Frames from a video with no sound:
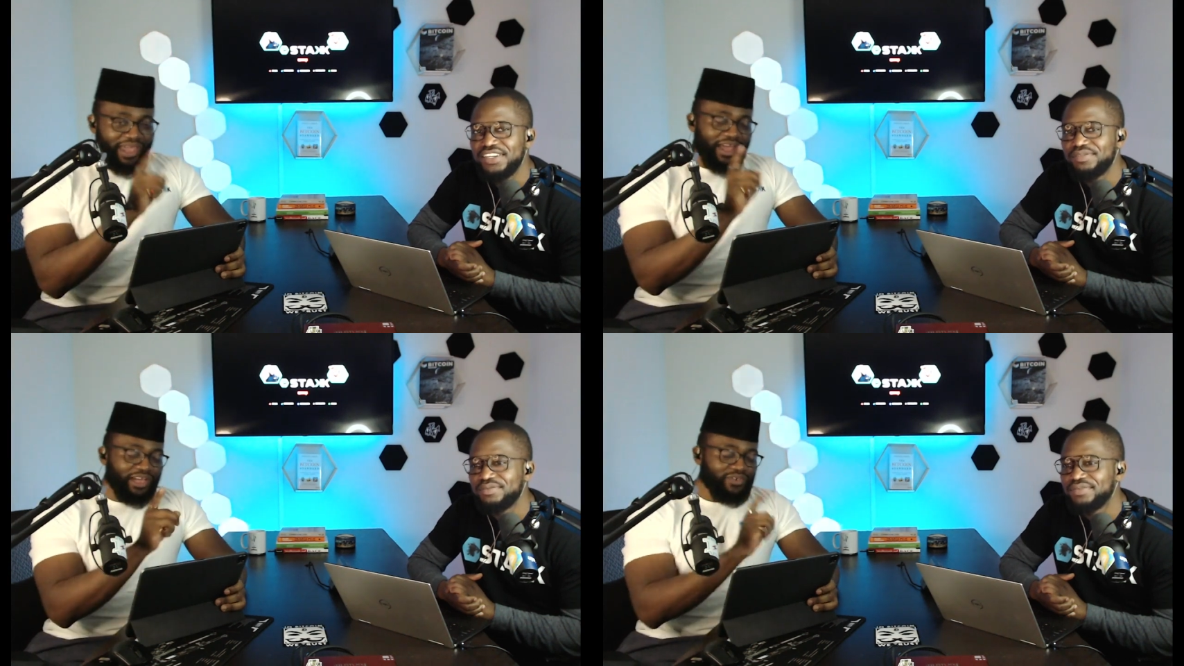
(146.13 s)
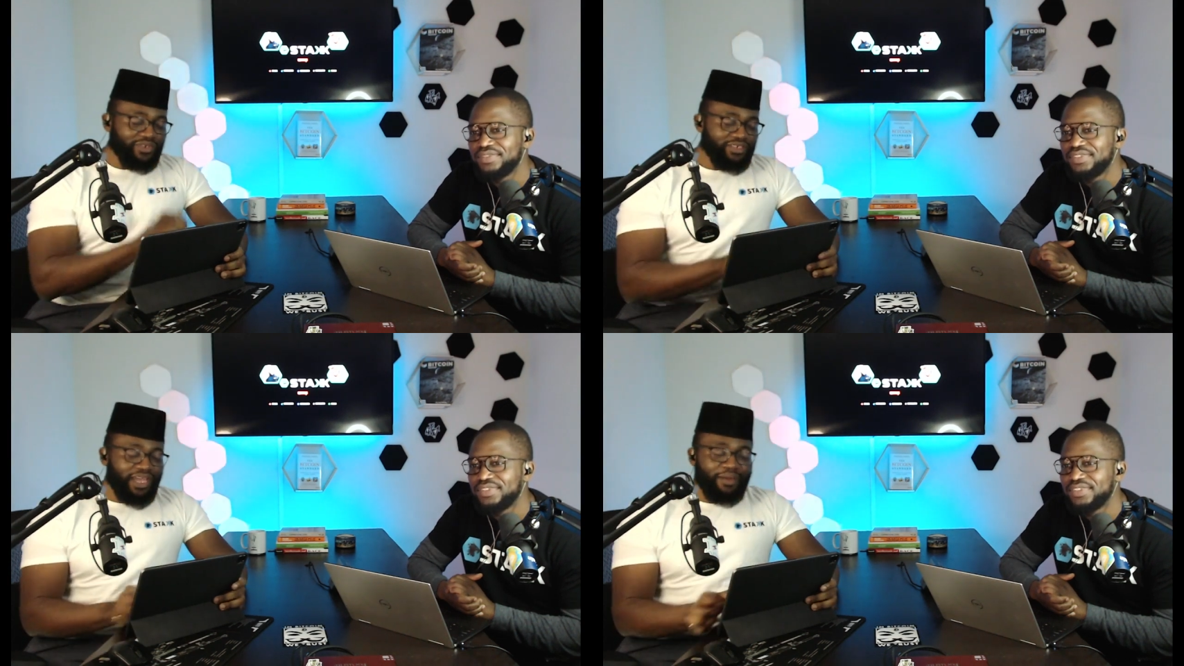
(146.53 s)
Speaker 1: I
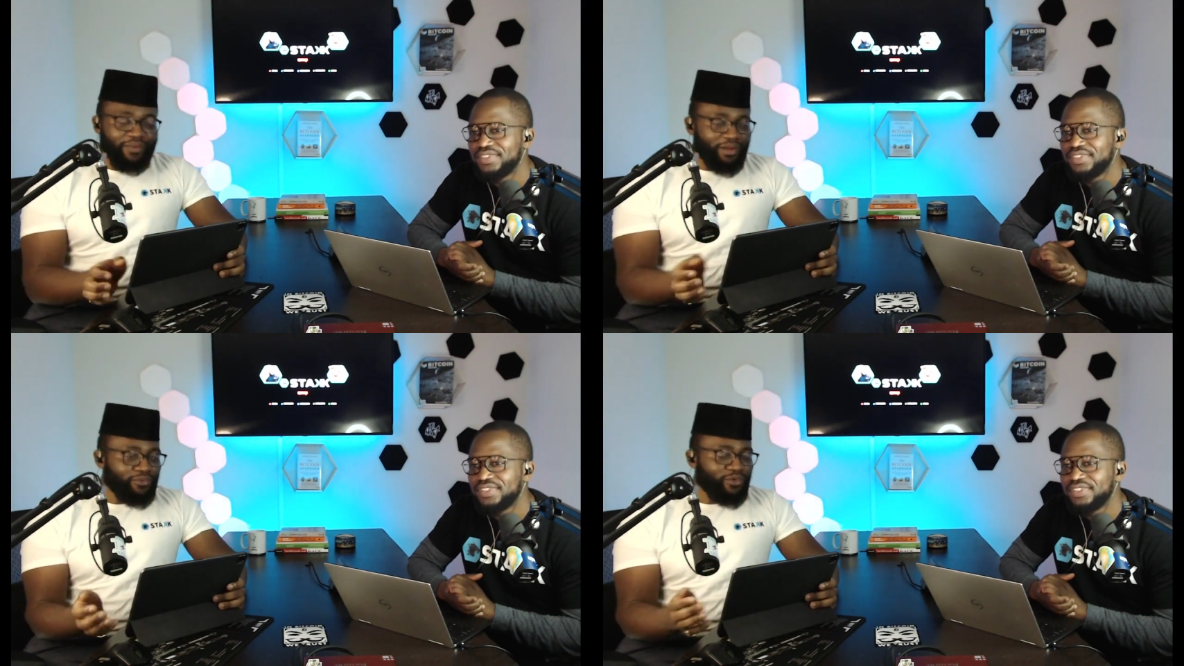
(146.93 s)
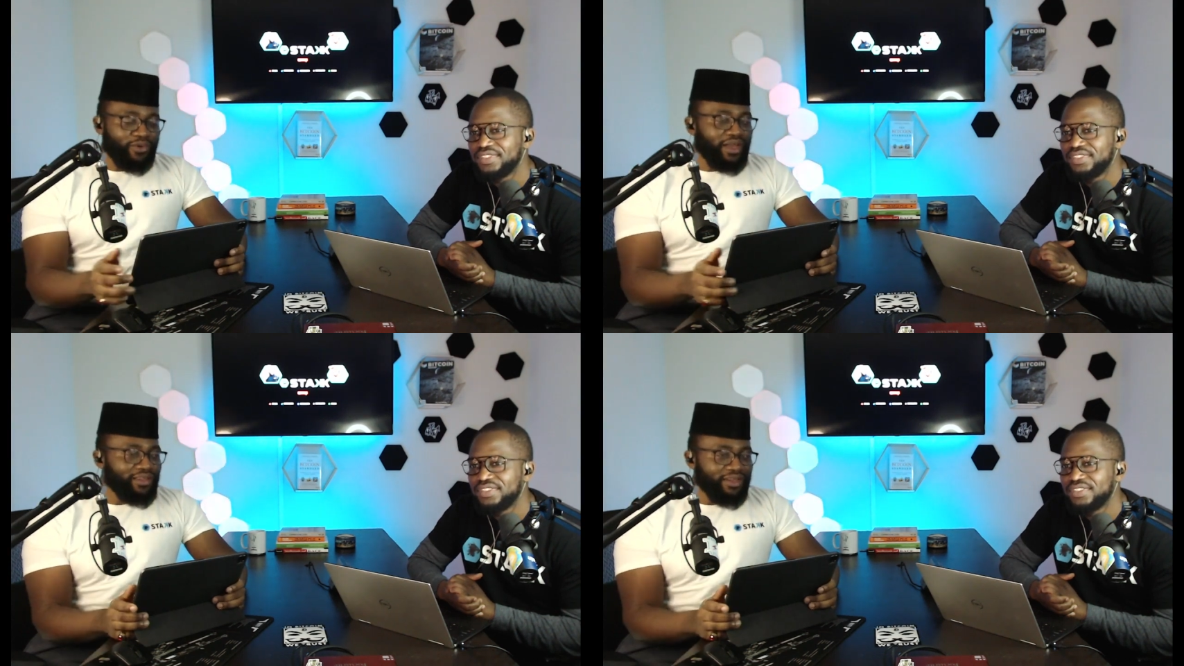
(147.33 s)
actually, I'm, I'm,
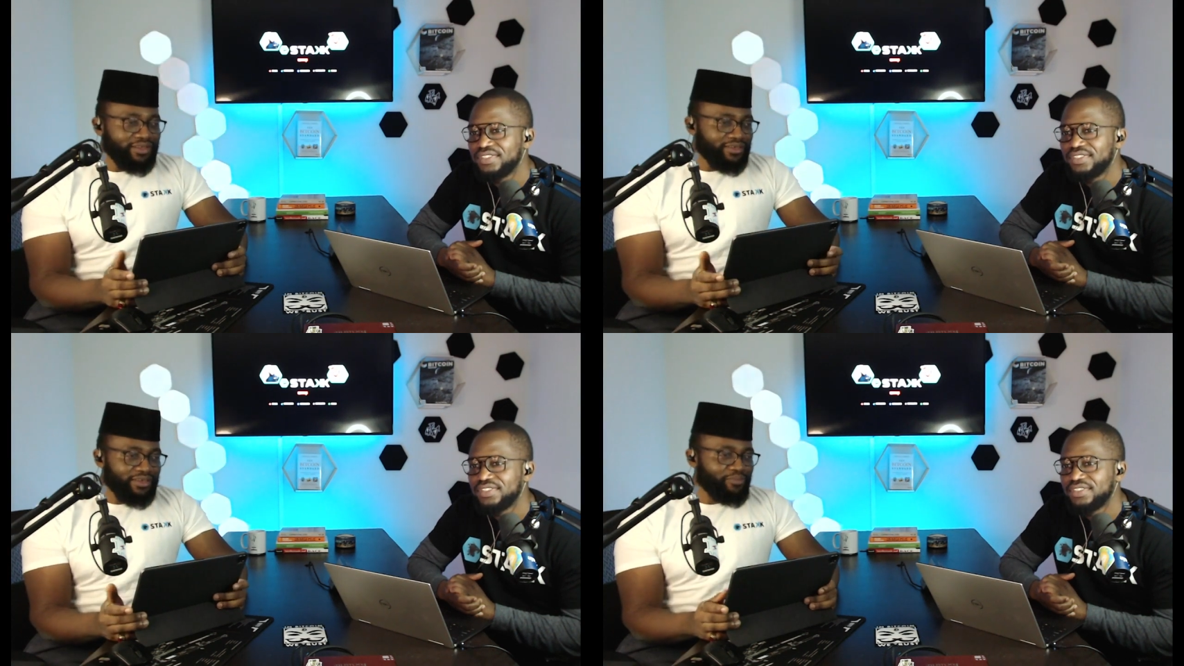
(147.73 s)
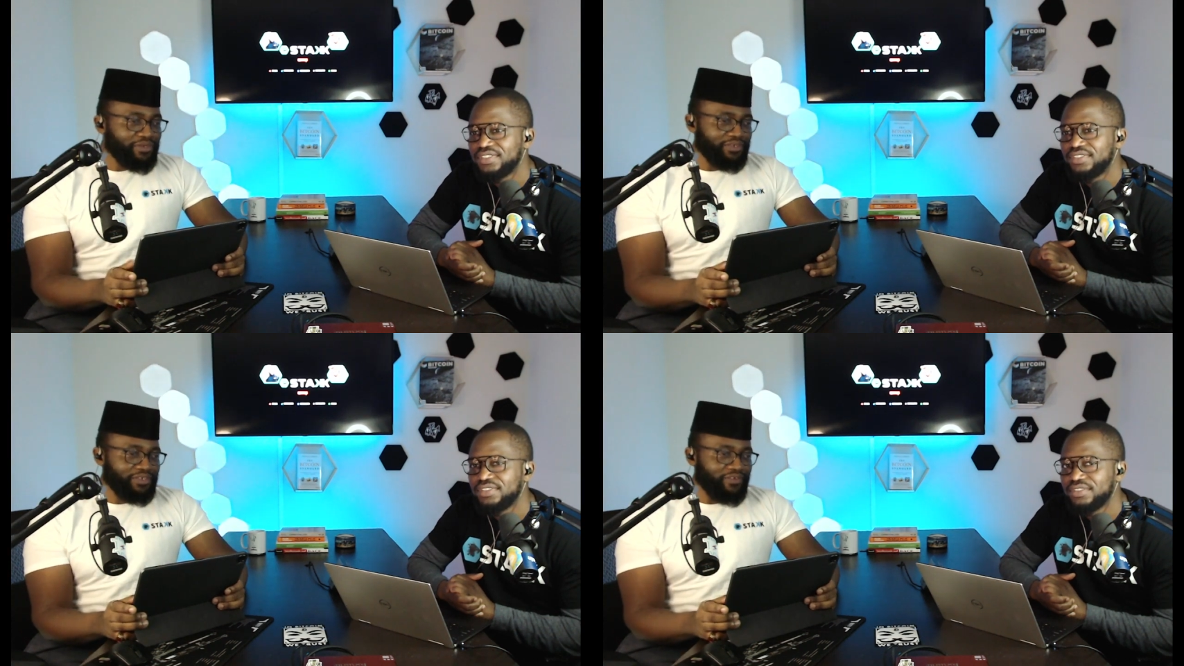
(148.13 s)
I dig Peter
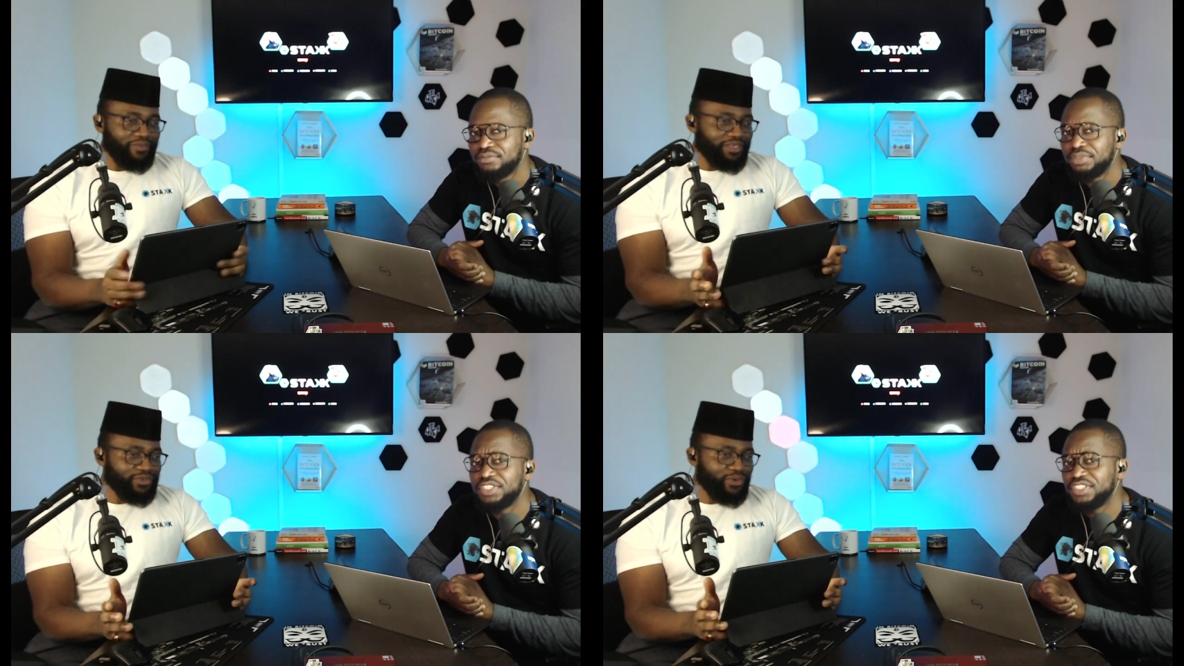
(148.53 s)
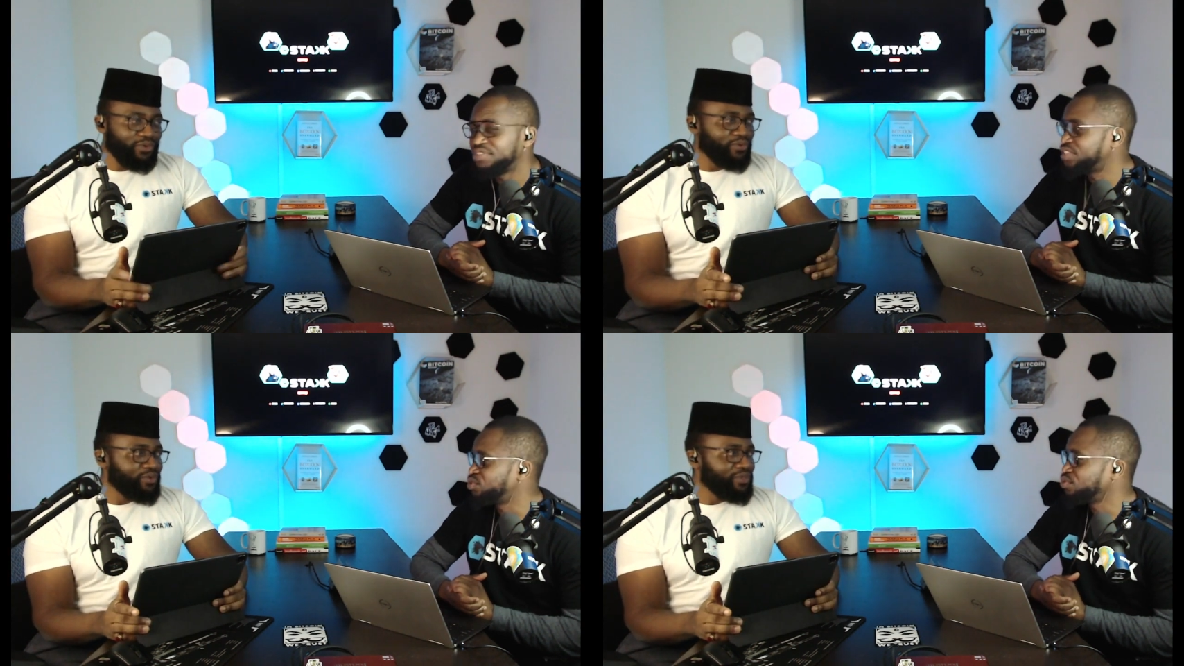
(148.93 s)
Schiff, man. Peter Schiff cool.
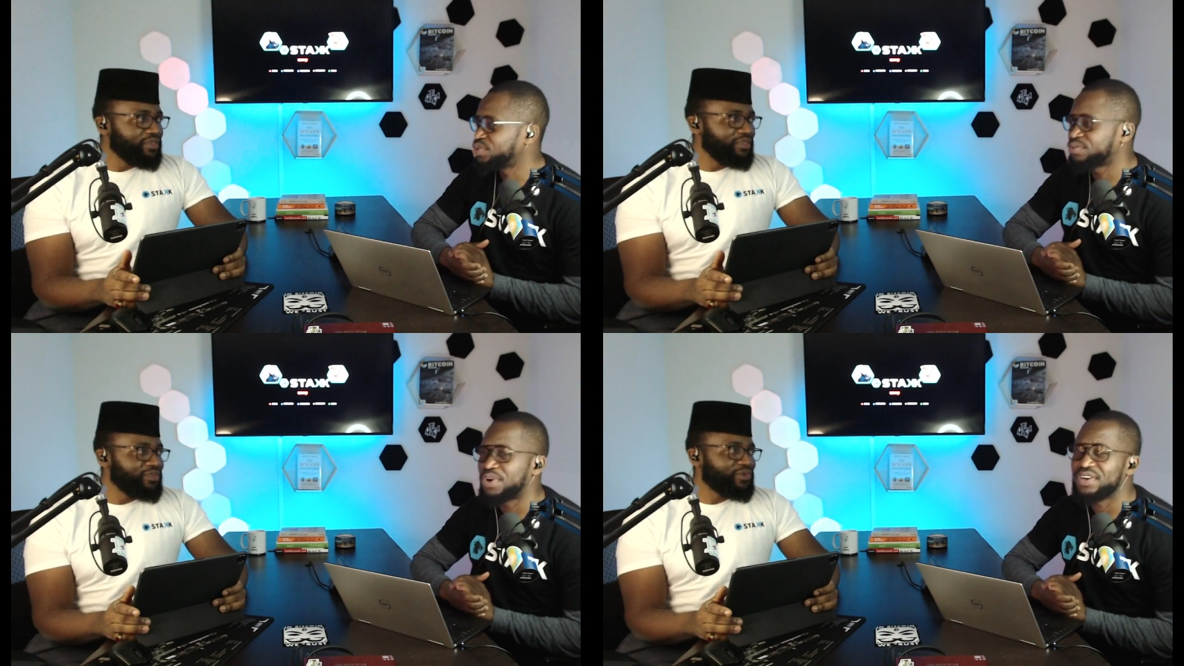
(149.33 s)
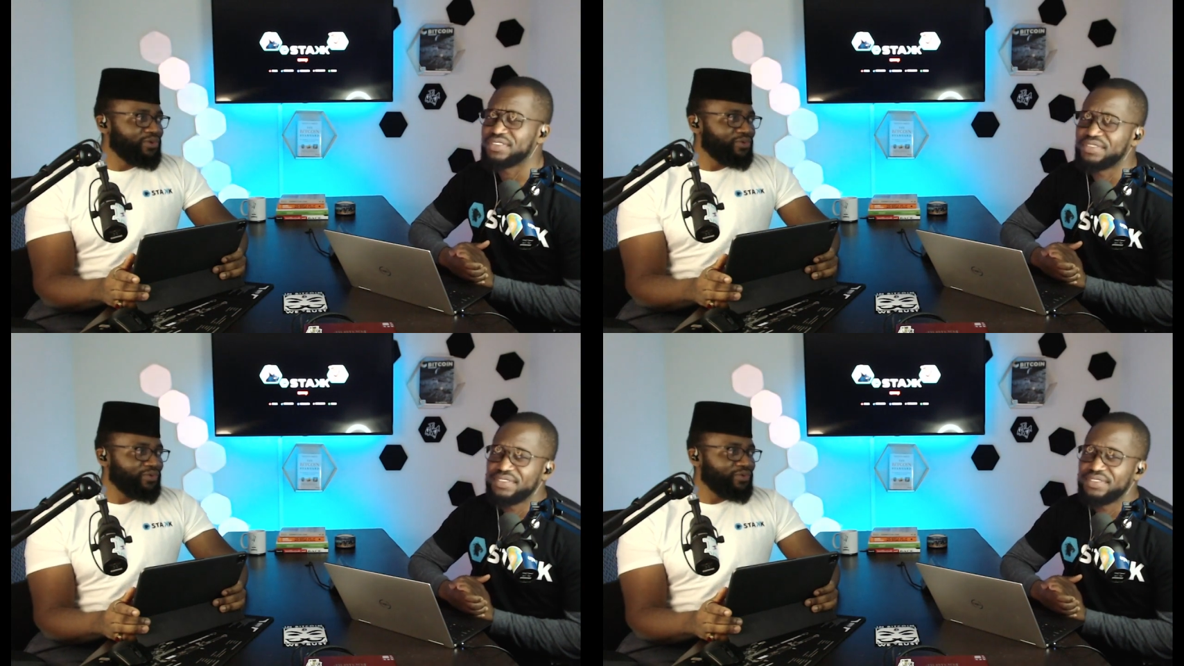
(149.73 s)
is super smart. He's cool.